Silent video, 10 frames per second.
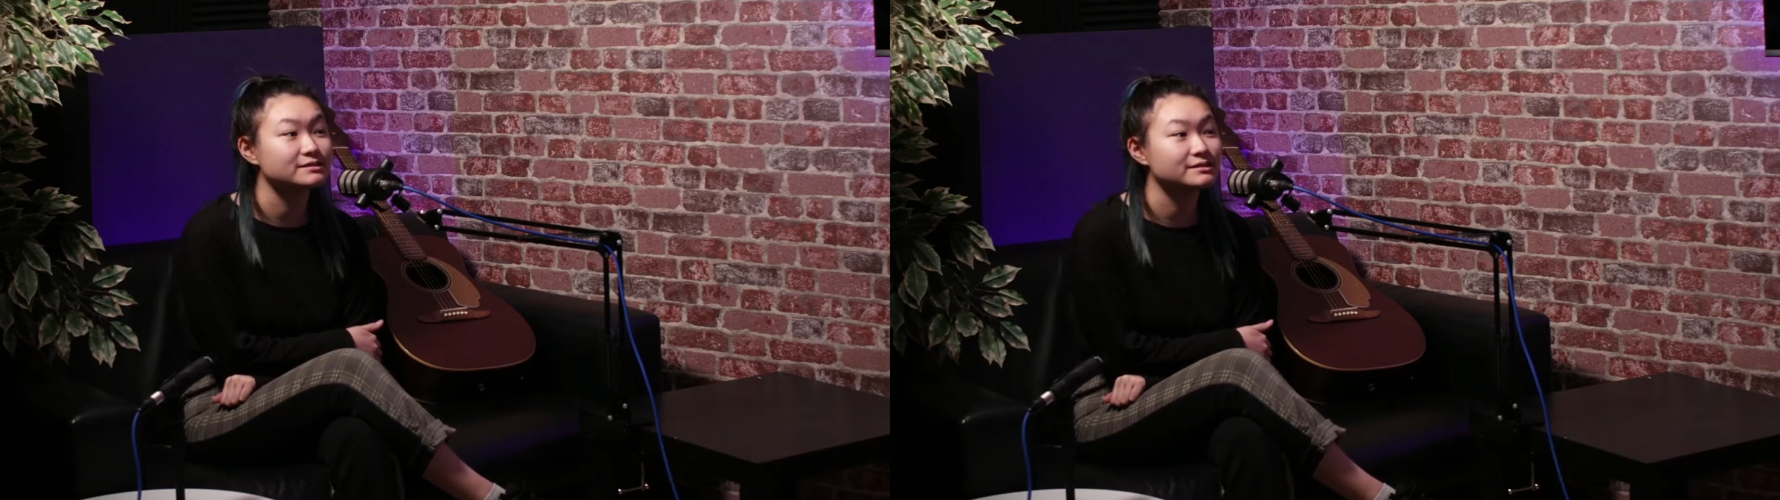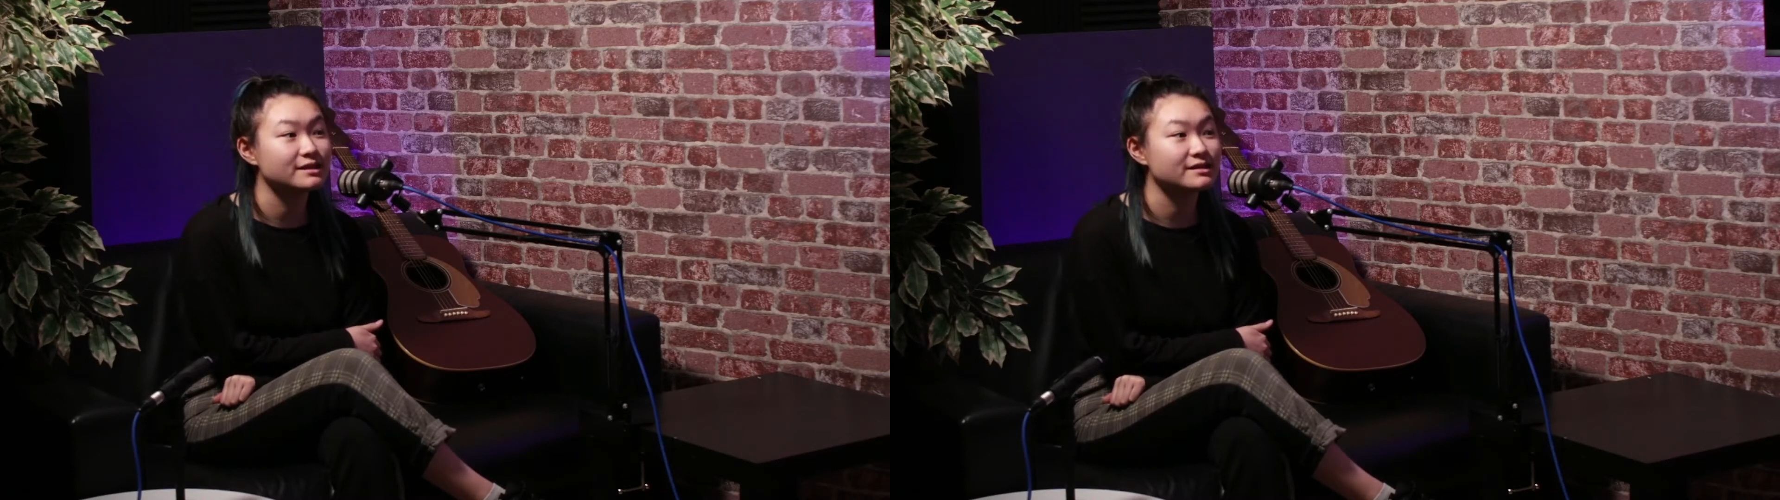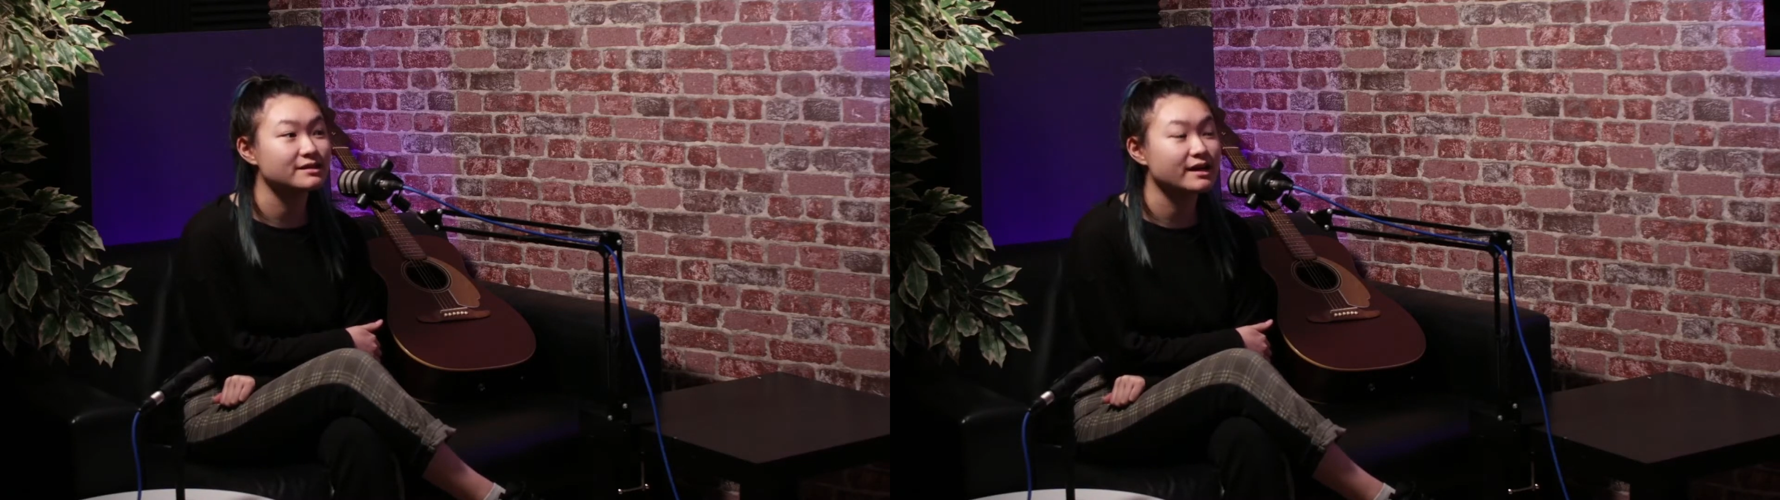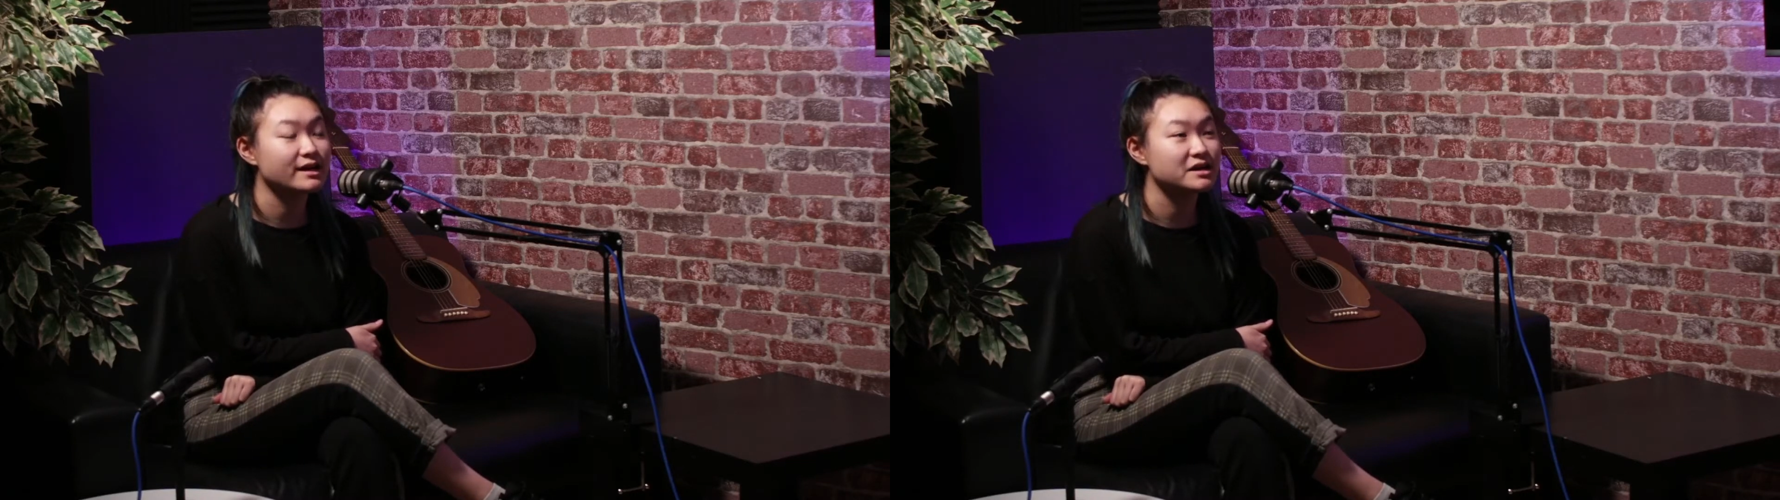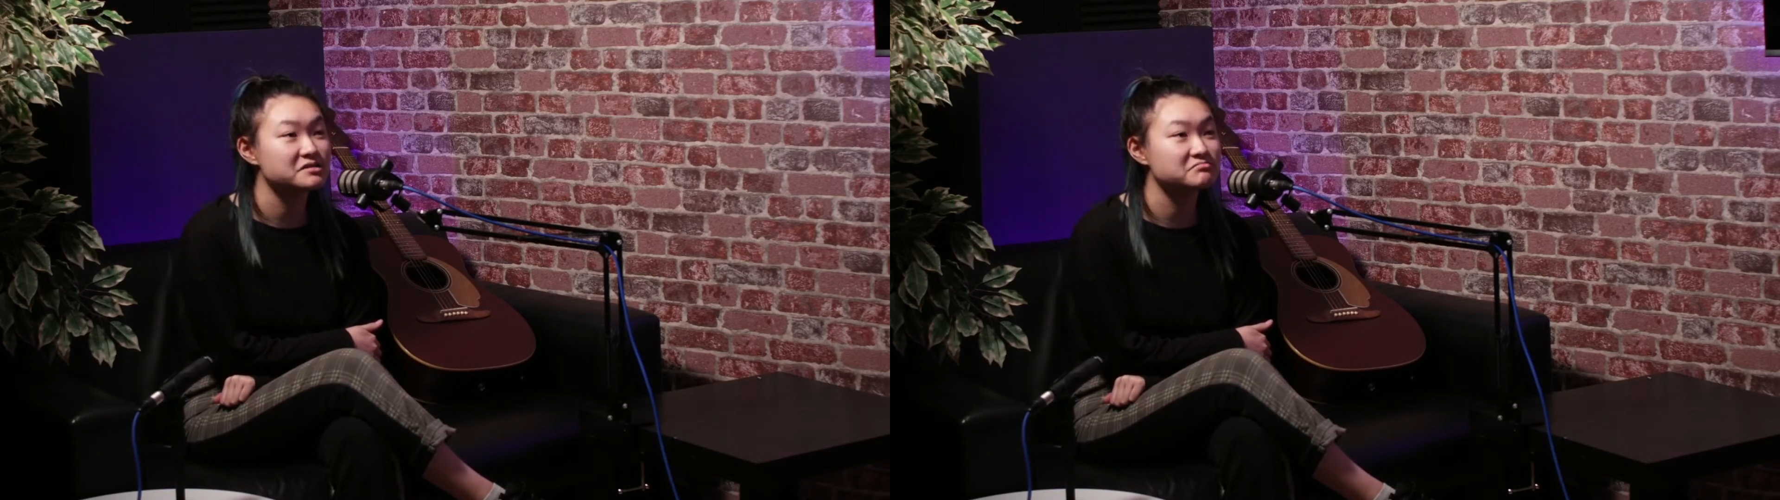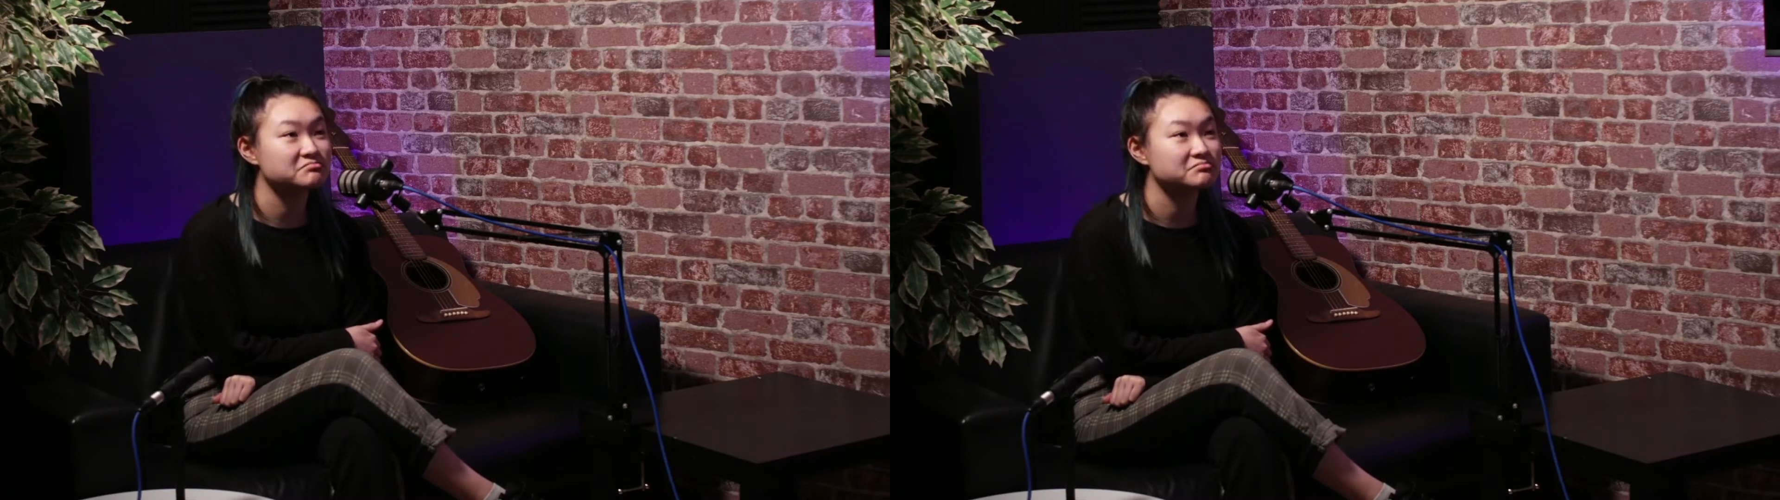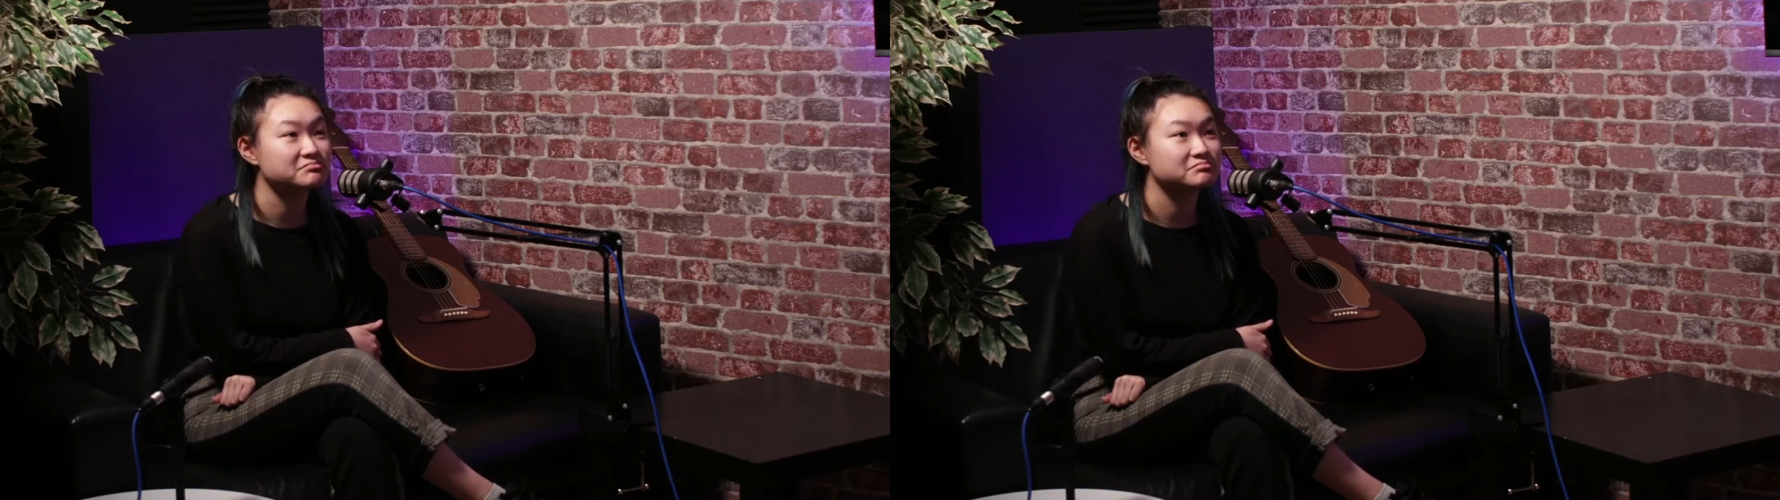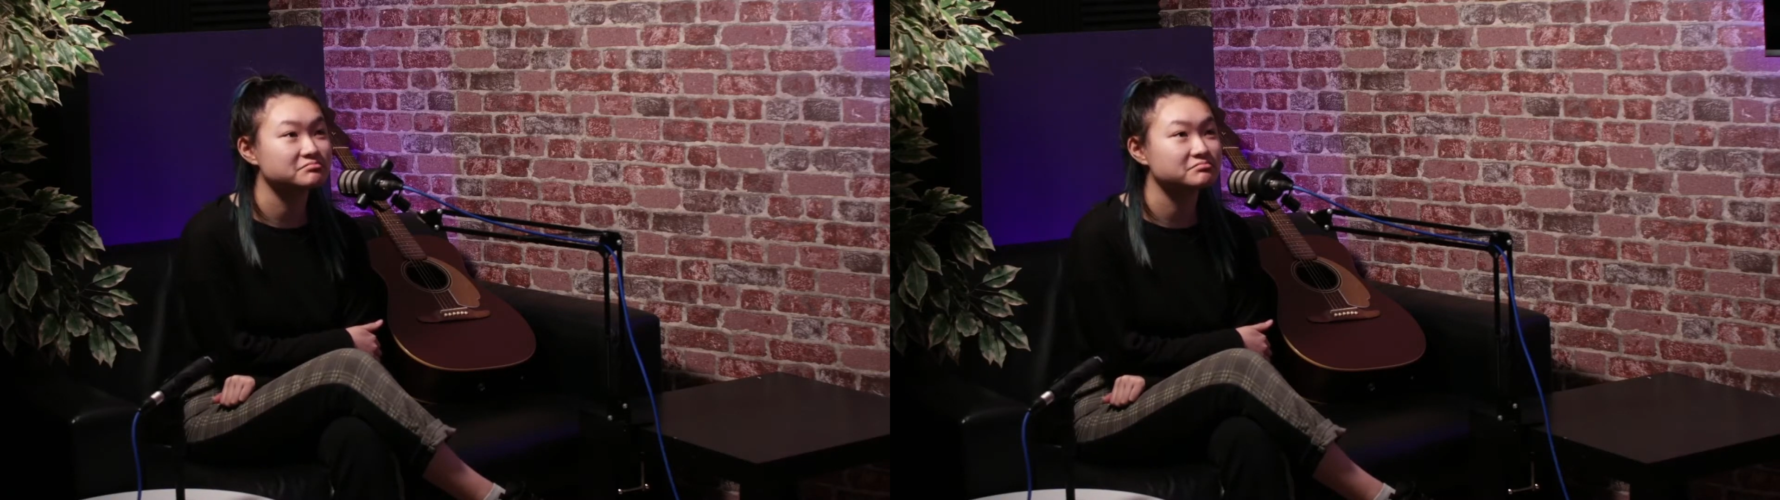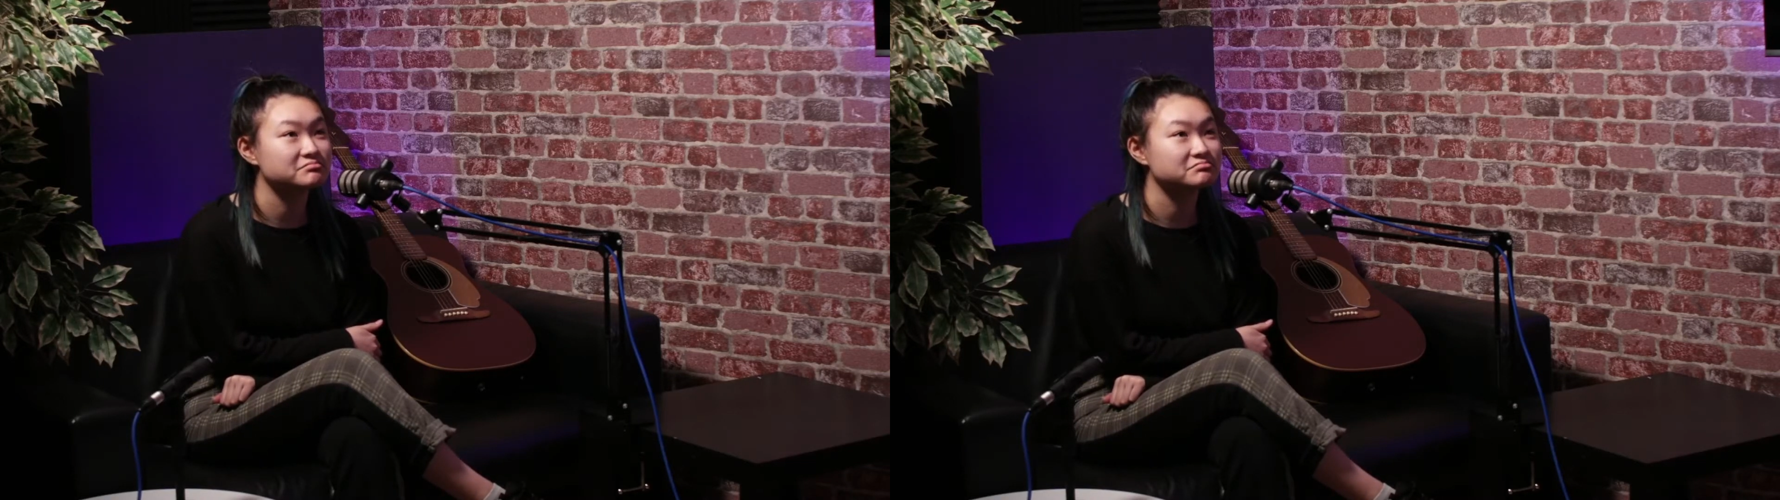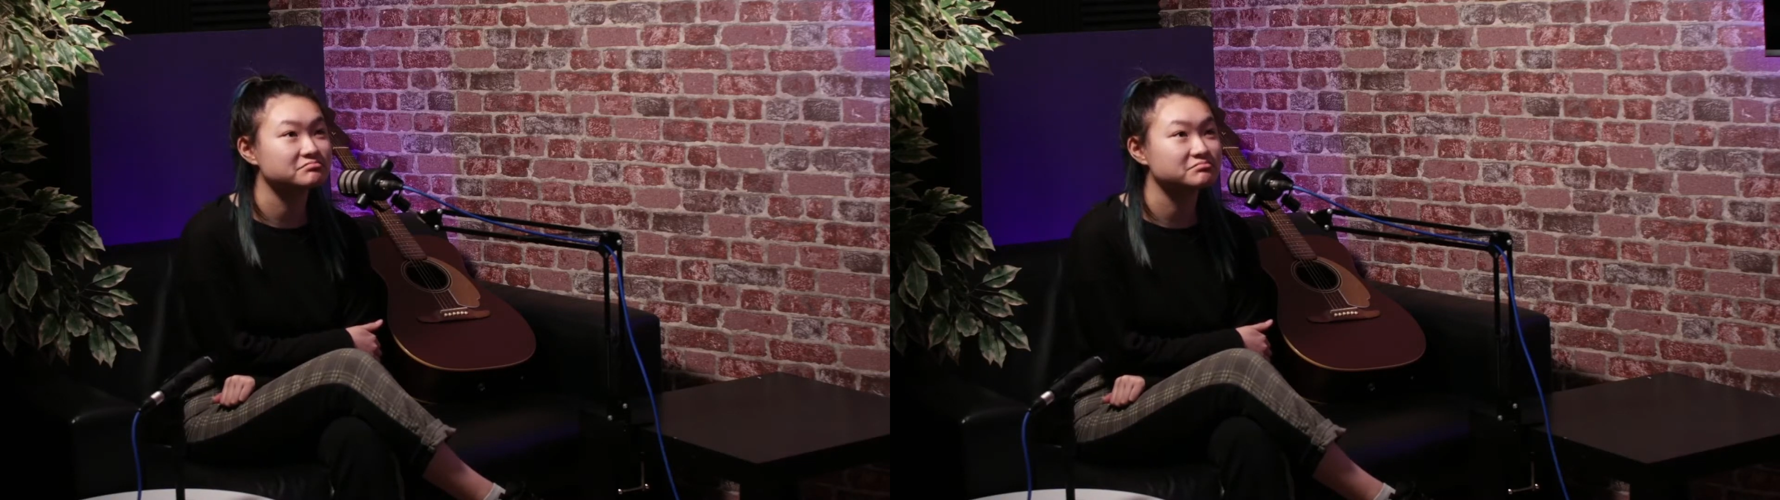And then
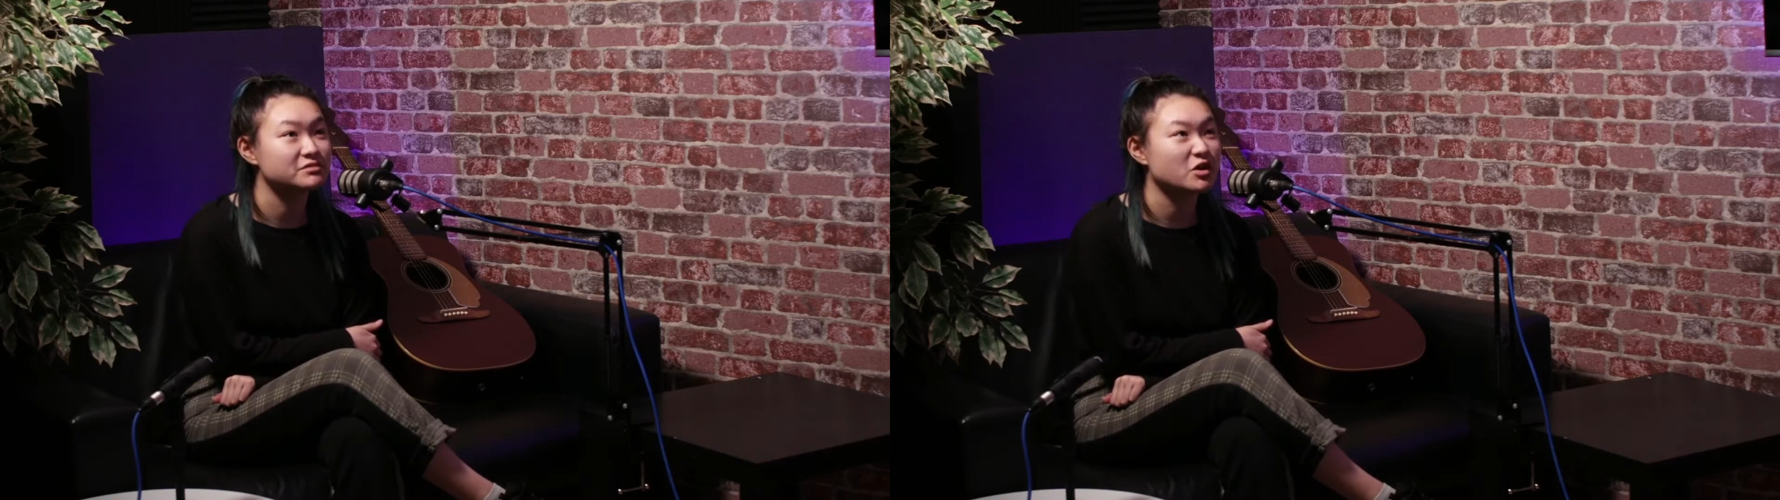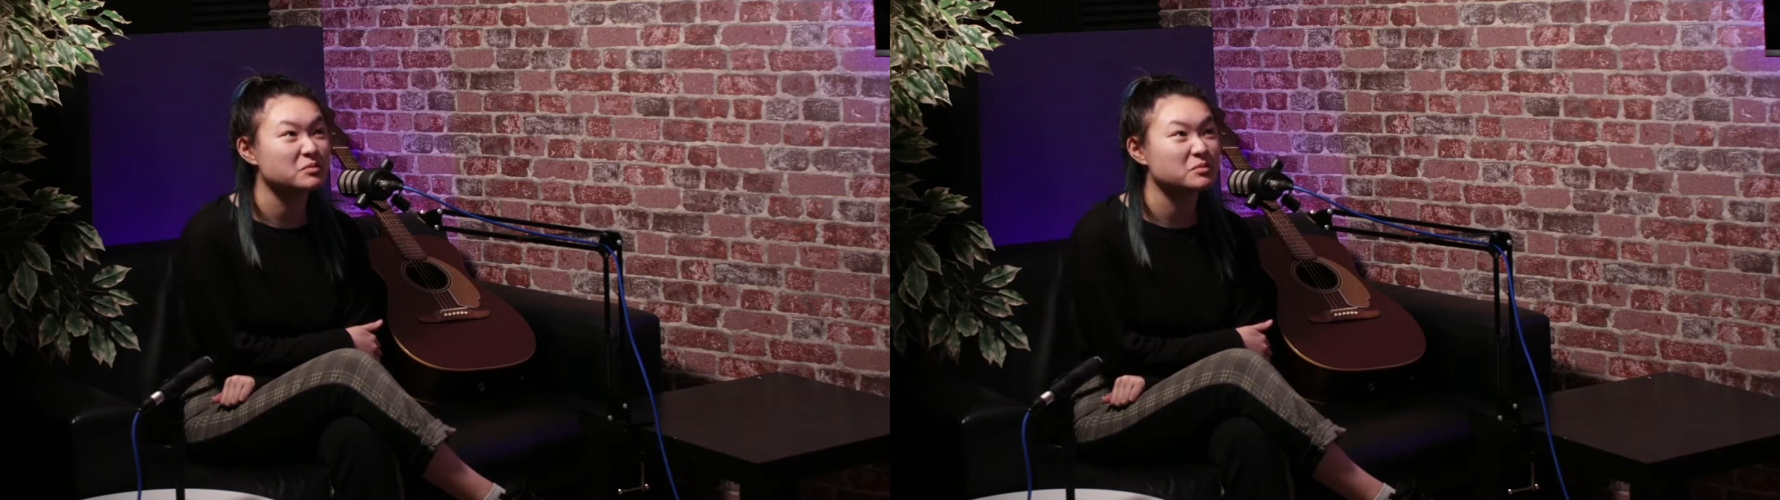got